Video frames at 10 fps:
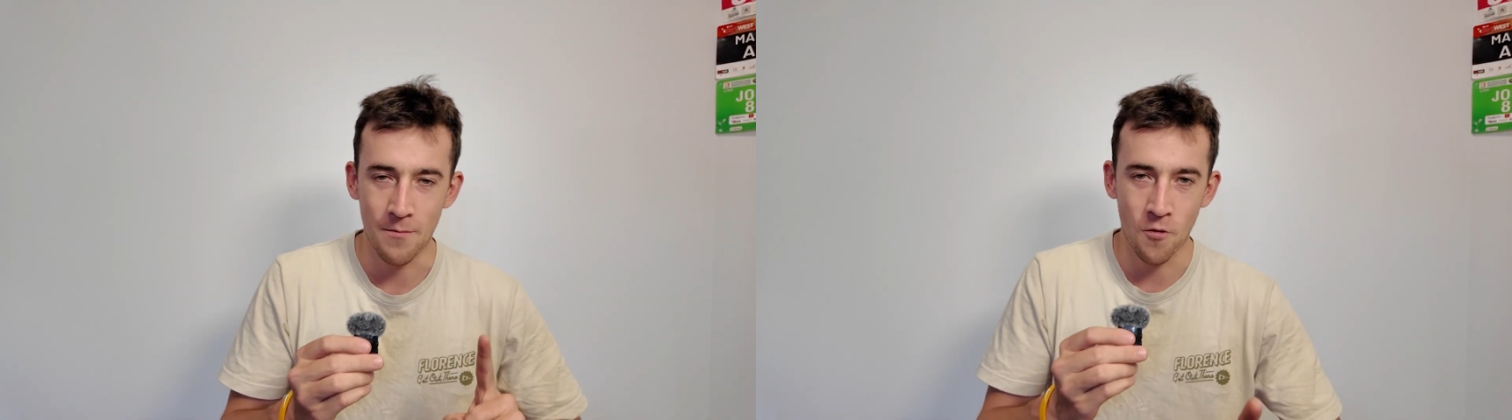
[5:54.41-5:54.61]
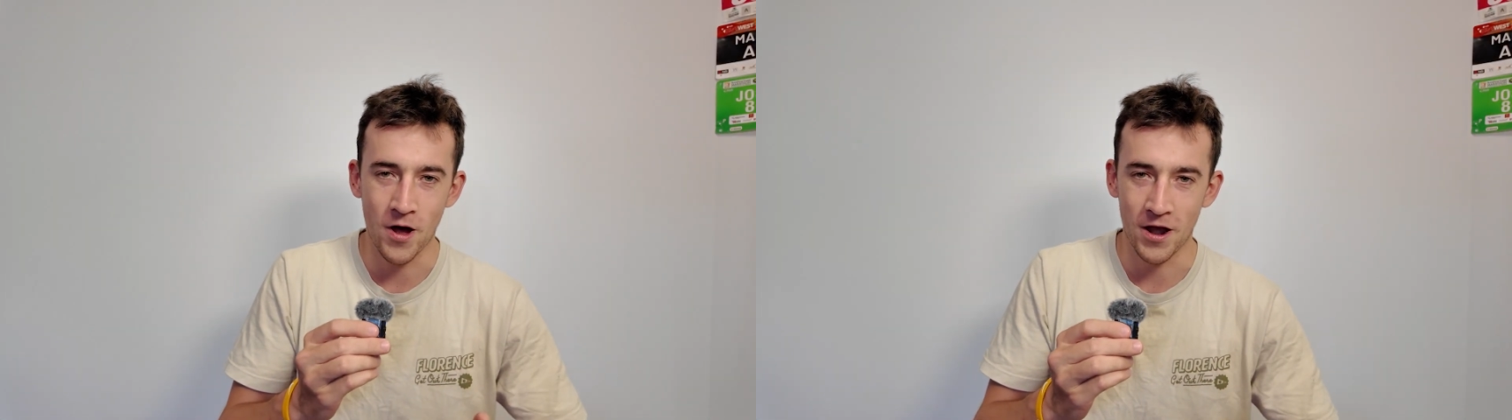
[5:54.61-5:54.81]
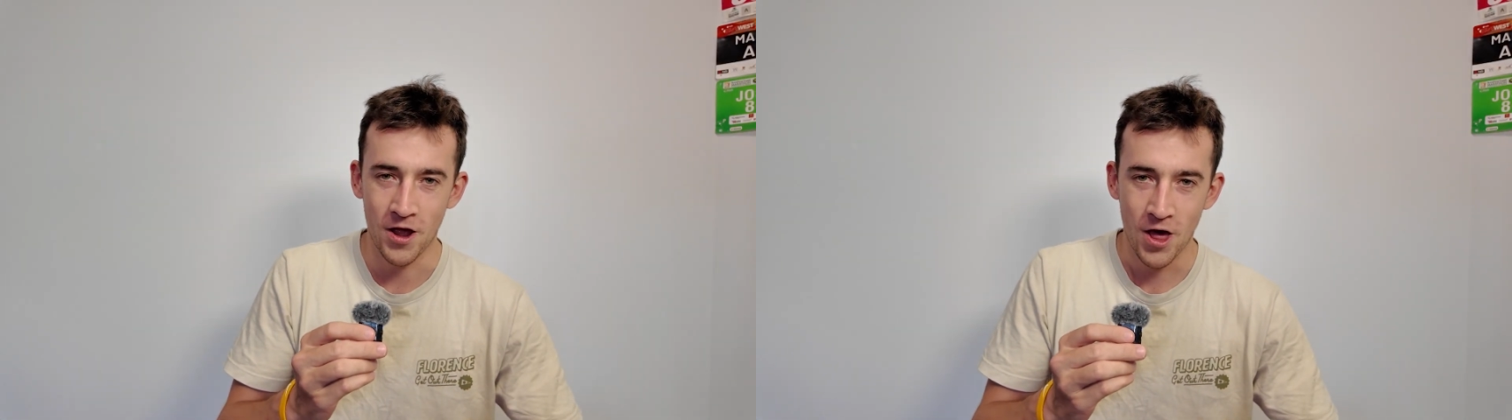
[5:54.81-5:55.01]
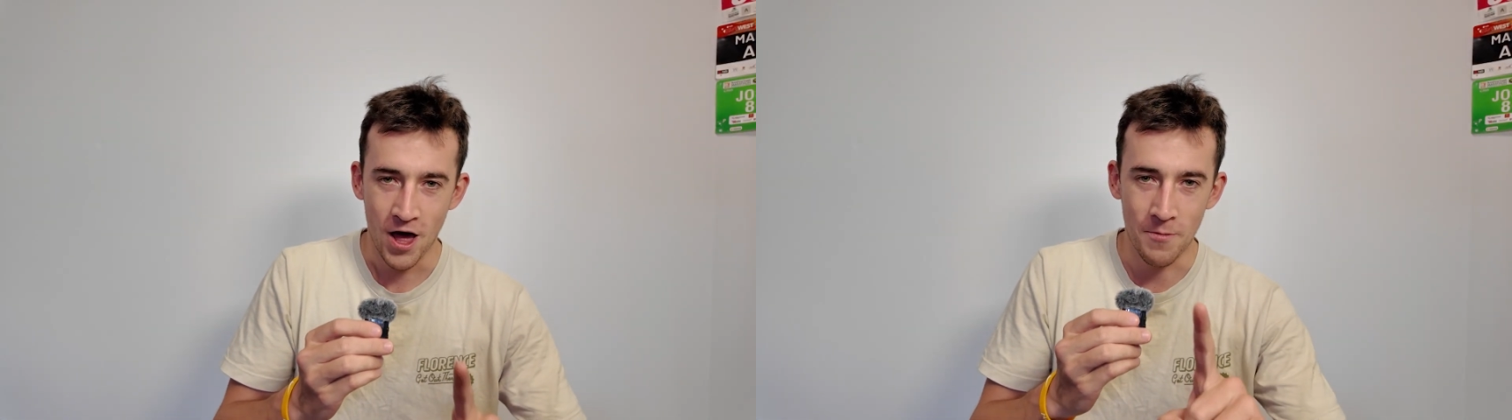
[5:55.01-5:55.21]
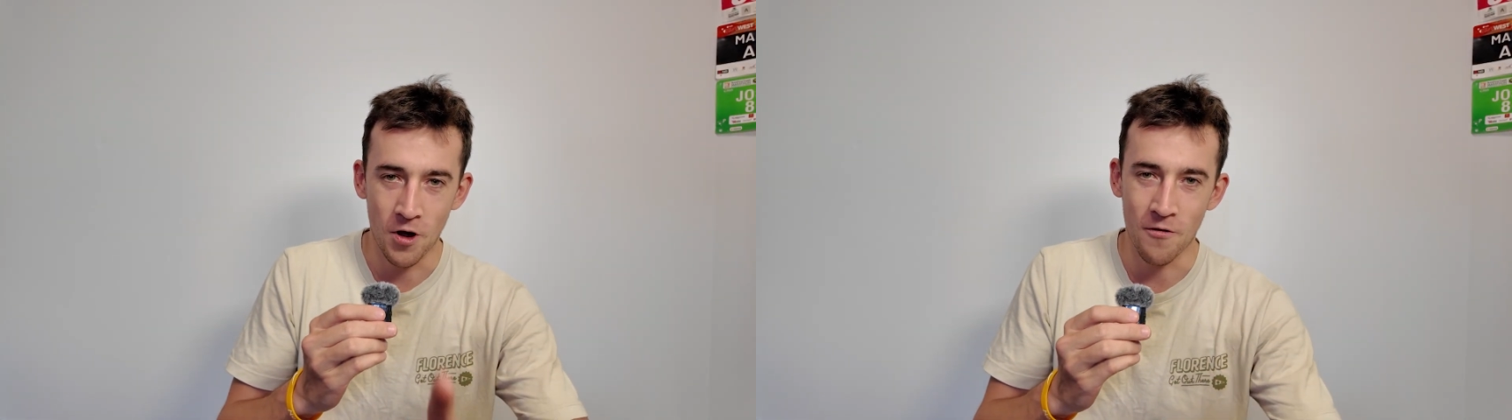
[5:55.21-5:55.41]
Number one,
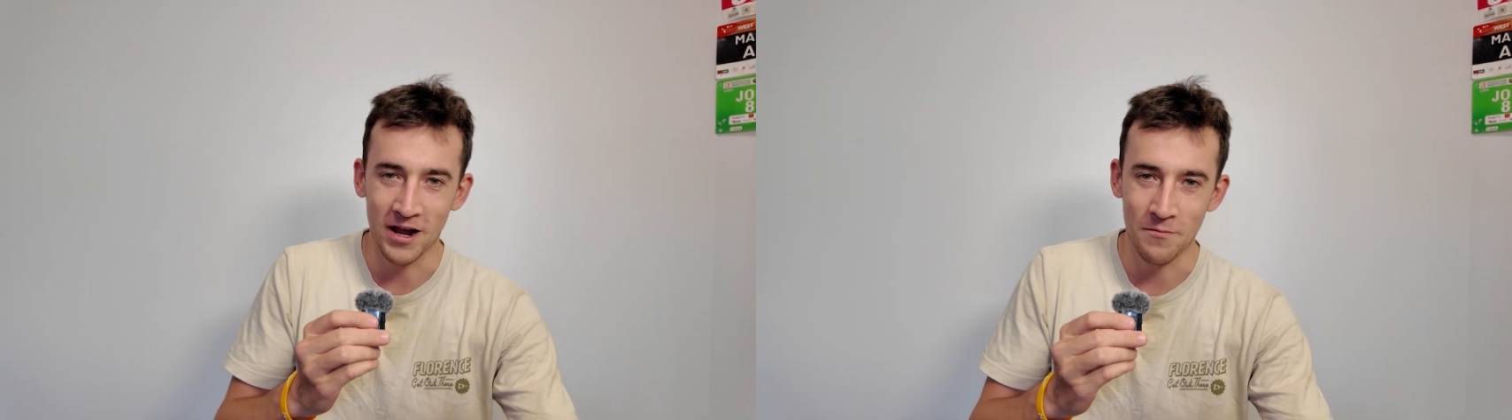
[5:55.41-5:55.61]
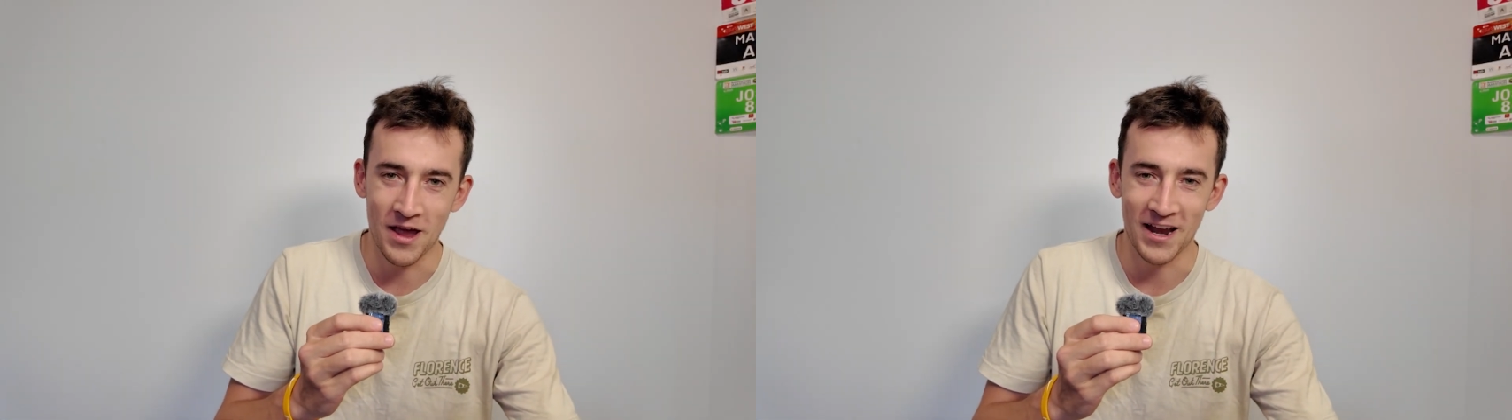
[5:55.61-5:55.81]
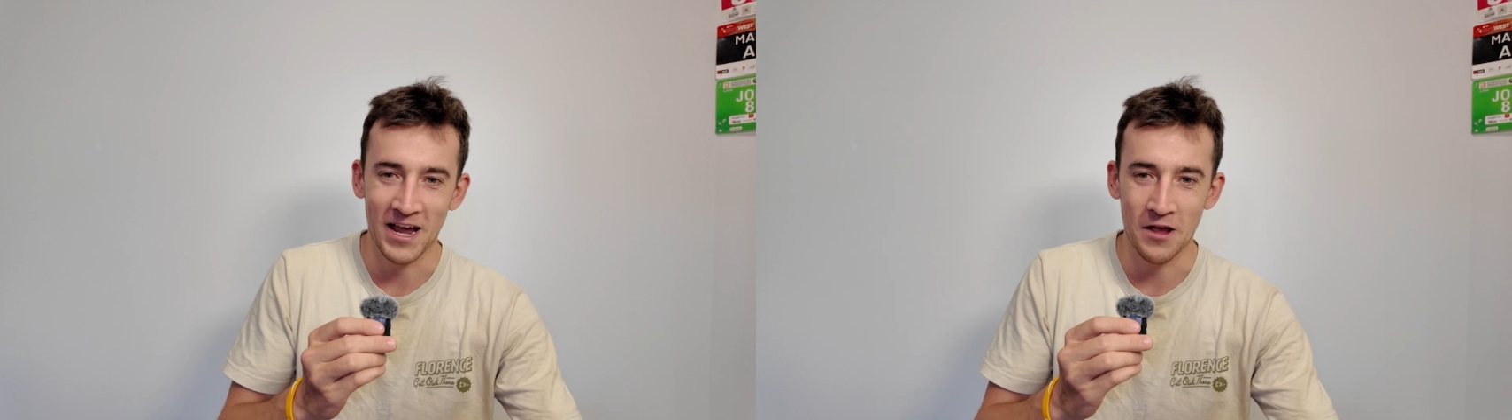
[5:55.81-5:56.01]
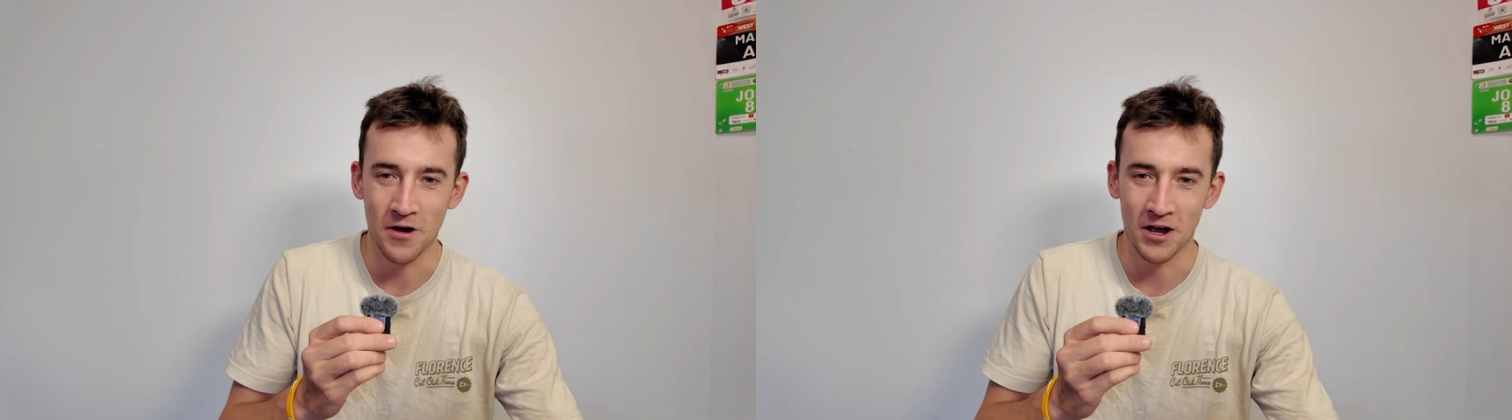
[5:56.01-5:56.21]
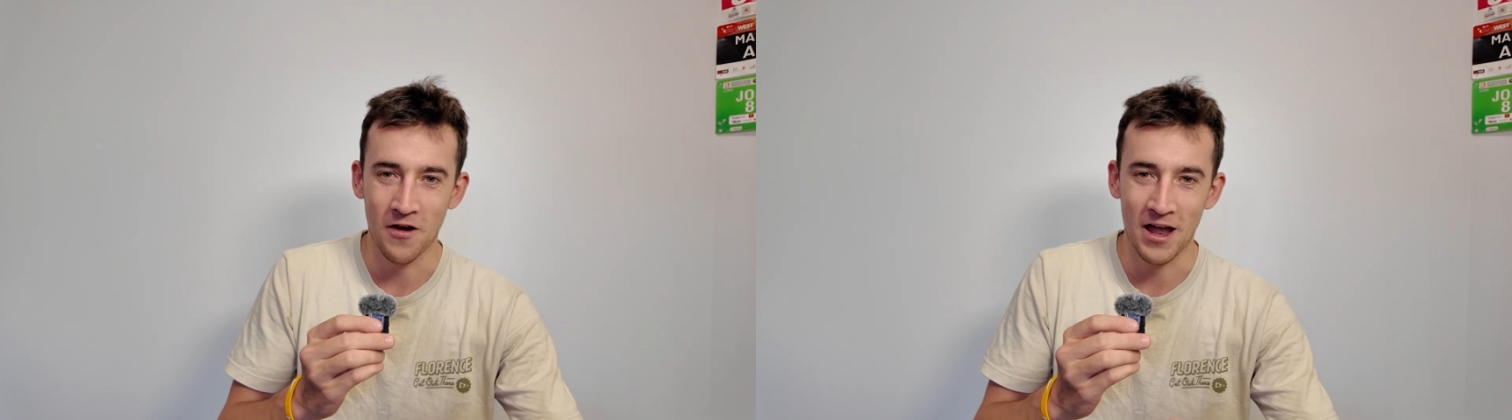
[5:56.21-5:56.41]
I'm not recommending
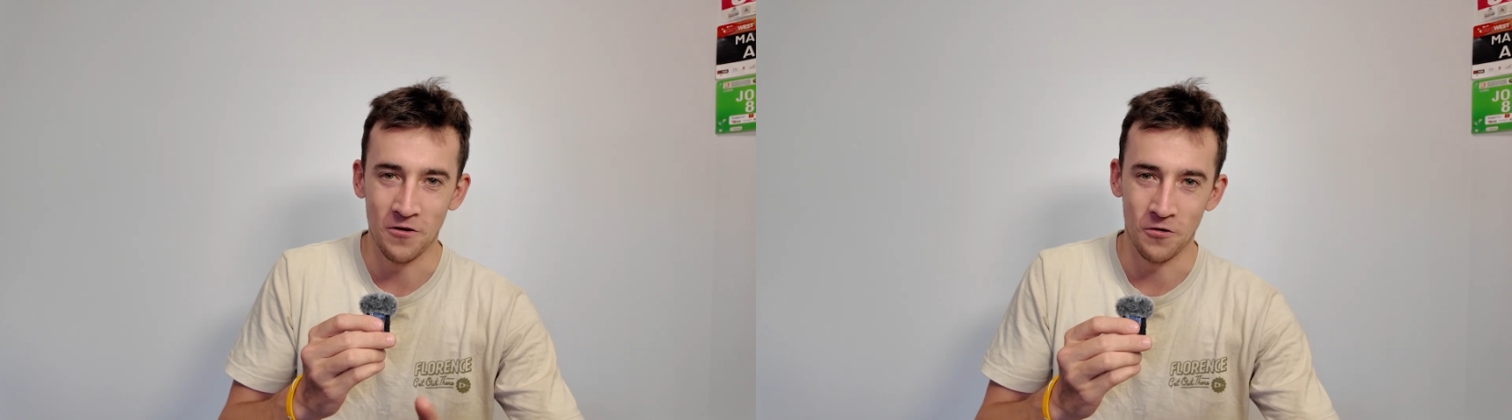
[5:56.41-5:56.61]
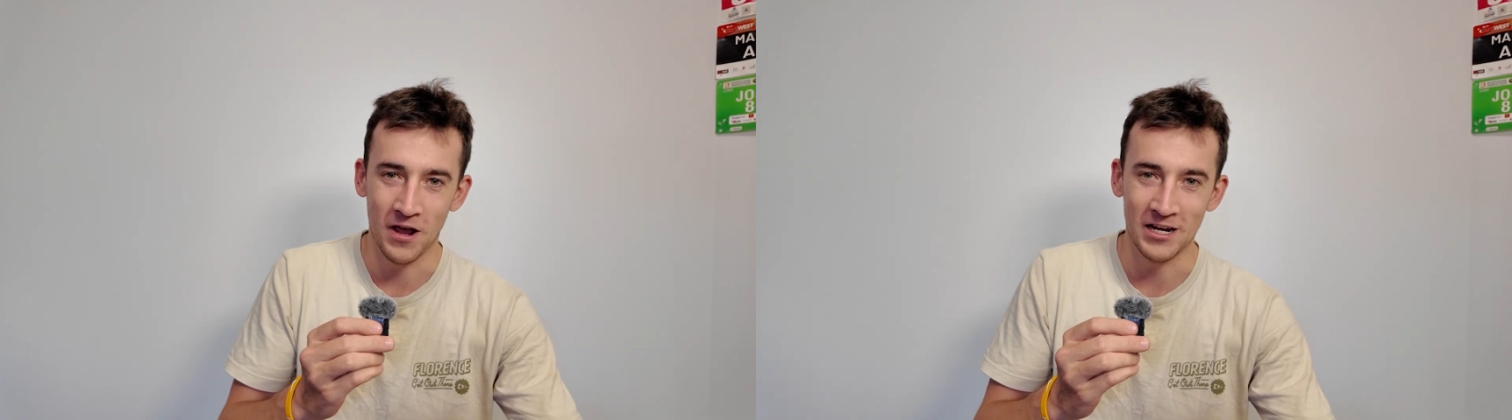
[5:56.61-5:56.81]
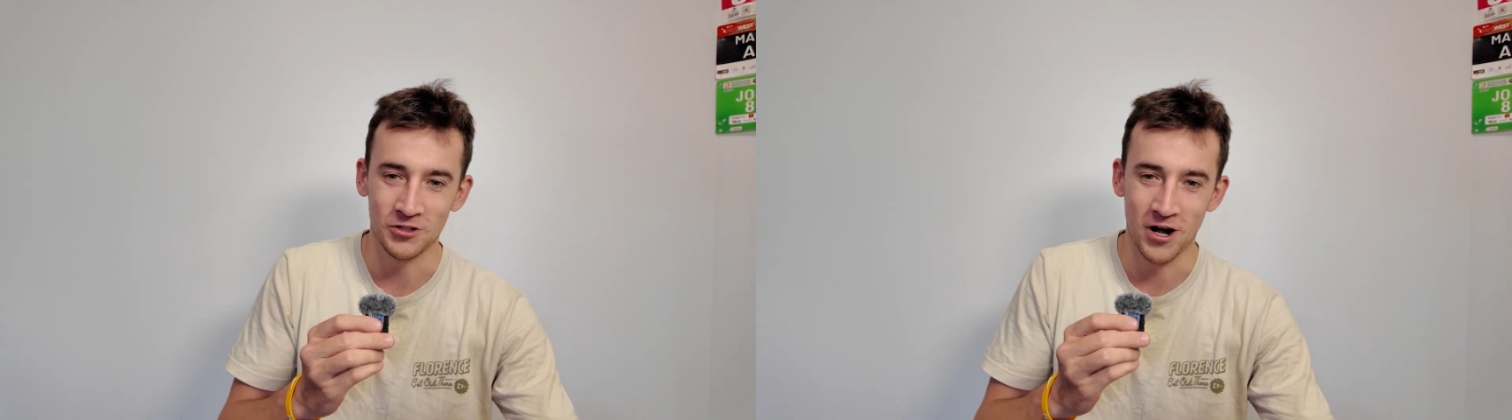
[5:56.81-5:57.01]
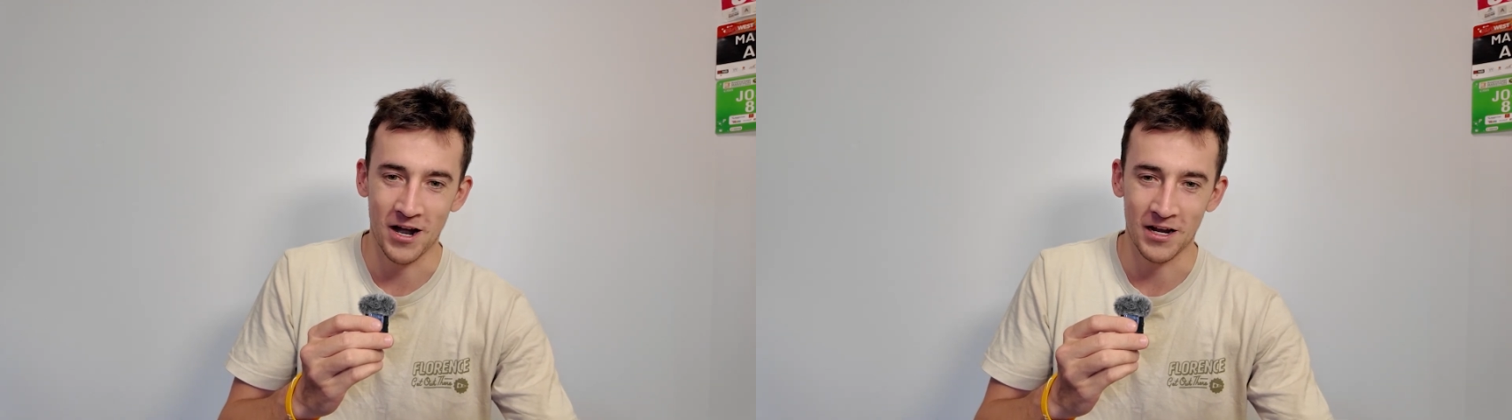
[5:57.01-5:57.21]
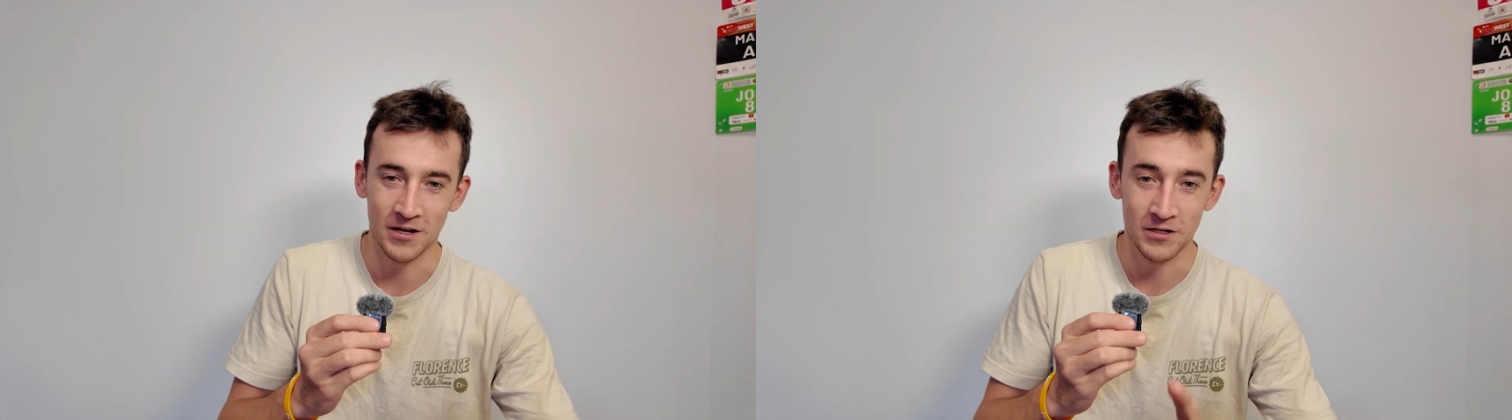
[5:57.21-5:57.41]
anyone go out and do heat
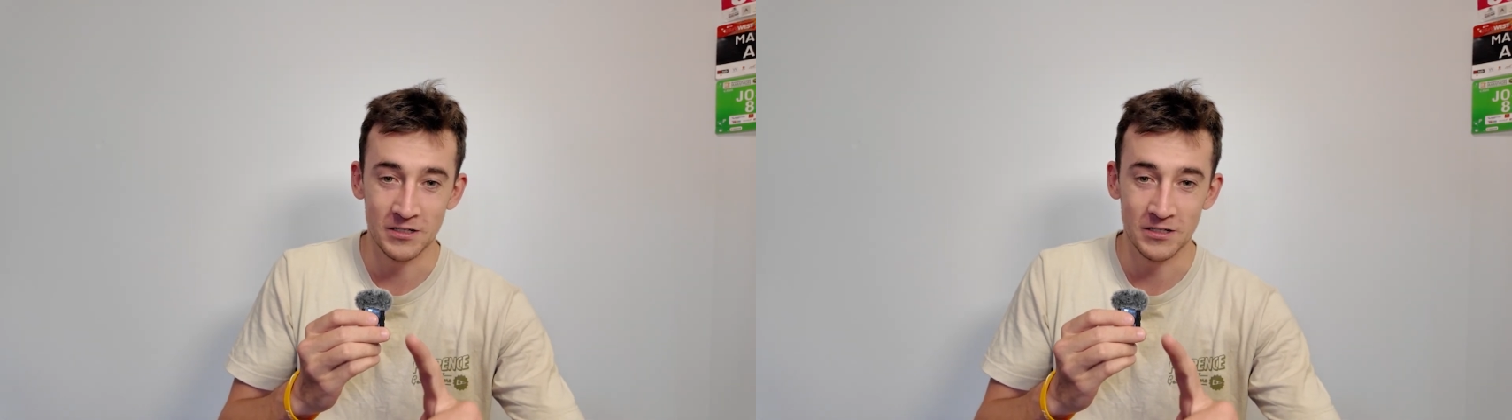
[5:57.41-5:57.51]
training,